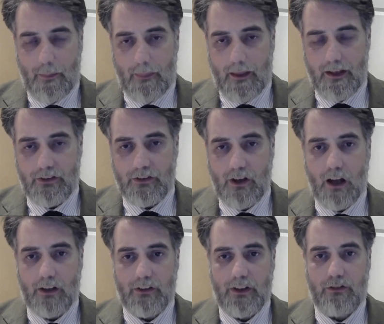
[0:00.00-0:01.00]
He
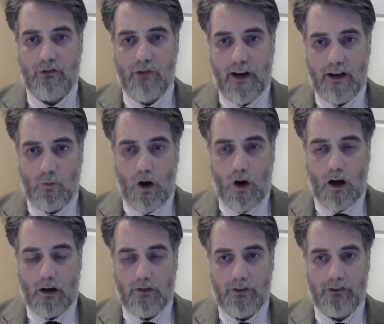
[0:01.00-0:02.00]
starts his great work,
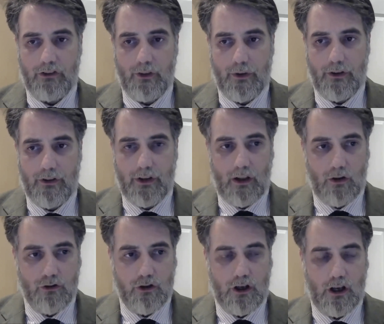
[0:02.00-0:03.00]
the Summa
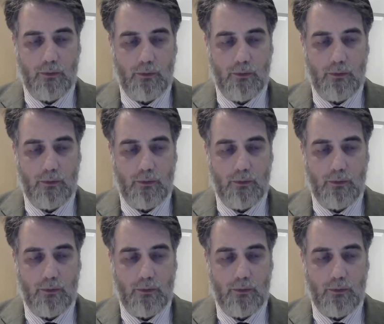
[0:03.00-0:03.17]
Theologica,